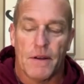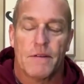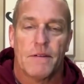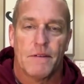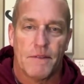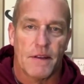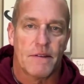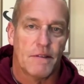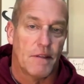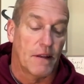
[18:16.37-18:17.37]
Right.
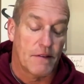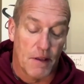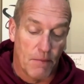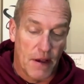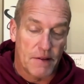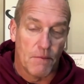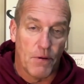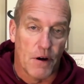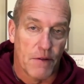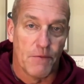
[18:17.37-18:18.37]
That's the
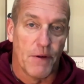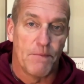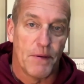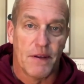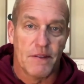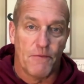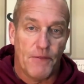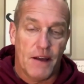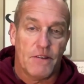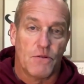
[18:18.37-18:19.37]
amazing part of it, right? Because the
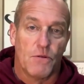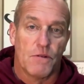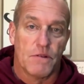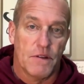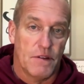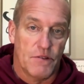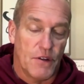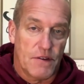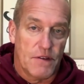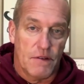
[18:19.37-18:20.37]
fat stores is
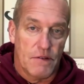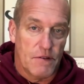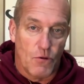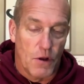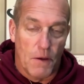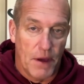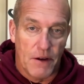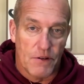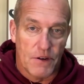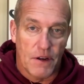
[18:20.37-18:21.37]
just stored up
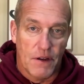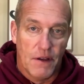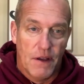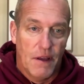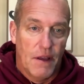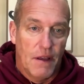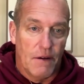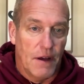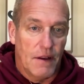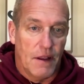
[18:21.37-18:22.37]
energy, right?